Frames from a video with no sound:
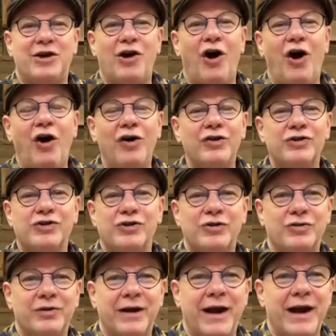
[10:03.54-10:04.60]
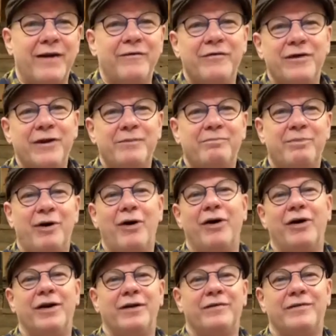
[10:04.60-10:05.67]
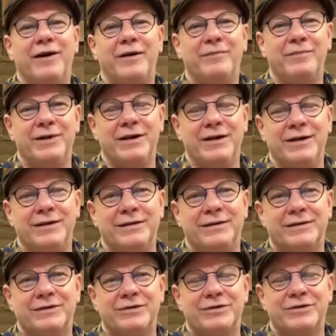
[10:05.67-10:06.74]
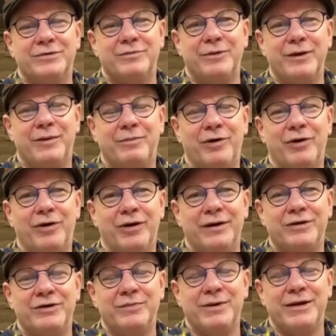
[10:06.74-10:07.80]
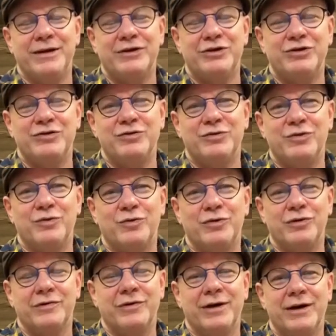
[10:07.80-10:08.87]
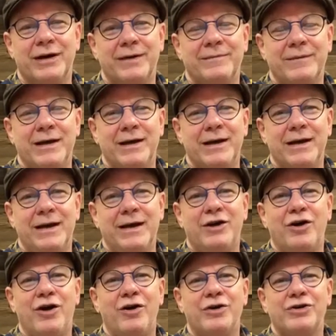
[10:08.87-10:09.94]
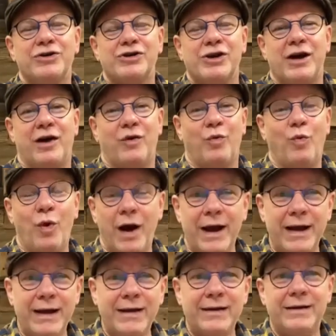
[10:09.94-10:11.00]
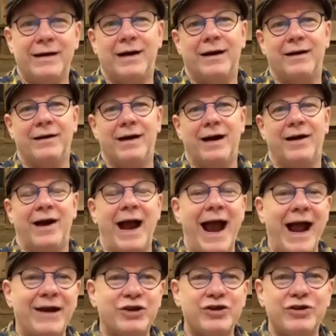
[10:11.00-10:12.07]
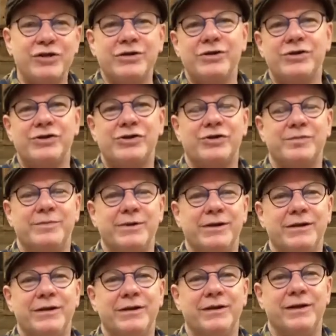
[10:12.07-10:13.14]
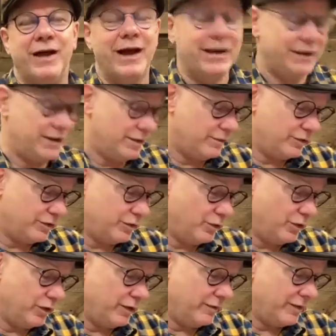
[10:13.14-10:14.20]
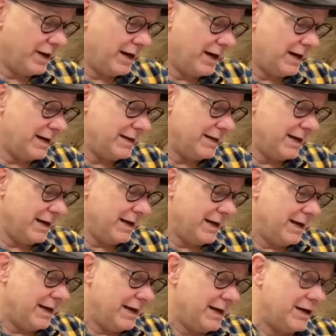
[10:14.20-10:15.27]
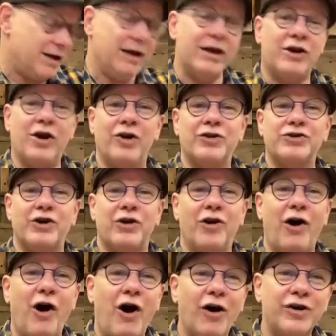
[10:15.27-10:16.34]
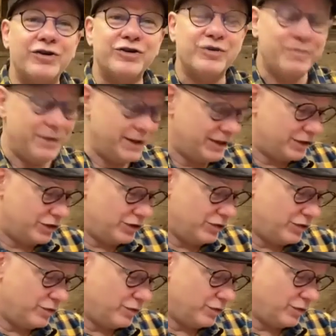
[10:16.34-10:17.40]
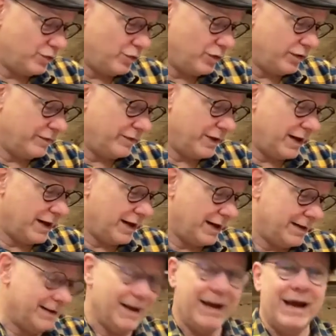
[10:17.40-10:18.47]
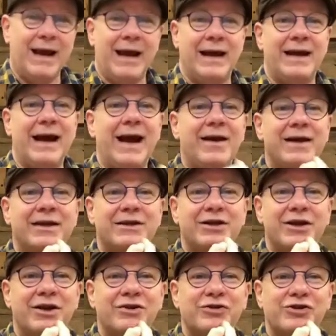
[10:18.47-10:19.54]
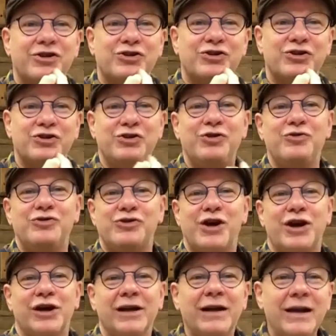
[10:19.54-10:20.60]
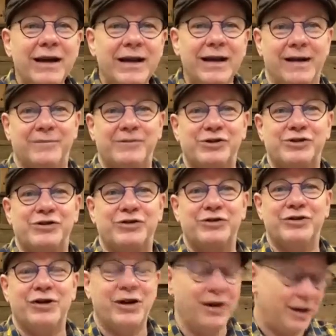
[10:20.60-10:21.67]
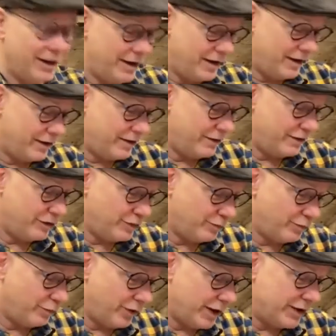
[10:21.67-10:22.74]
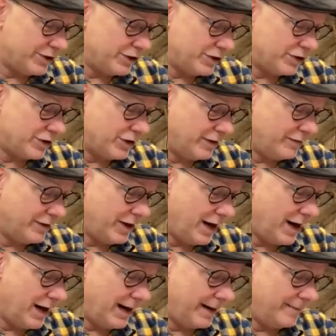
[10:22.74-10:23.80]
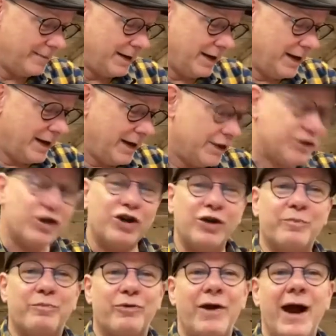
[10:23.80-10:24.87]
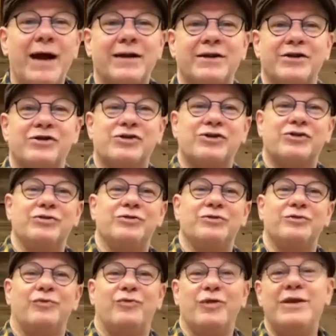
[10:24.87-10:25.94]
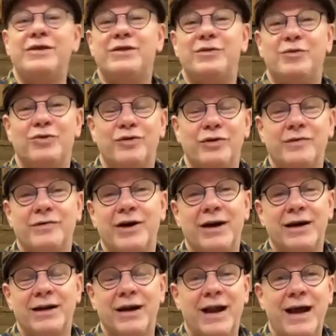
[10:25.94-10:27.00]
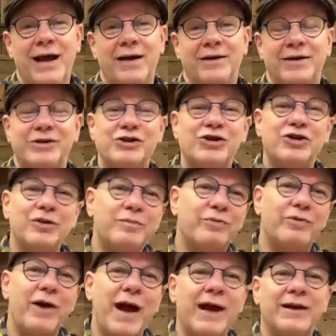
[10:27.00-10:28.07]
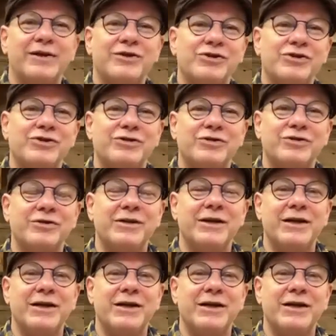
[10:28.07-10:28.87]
calls on every part of our being to be in tune with the Word of God. He calls our way, our actions to be lined up with the Word of God. He calls our heart to be in tune with the Word of God. And now he tells us to use our lips to declare the praises of God. It's a good practice to read the Word of God aloud. It's a good practice to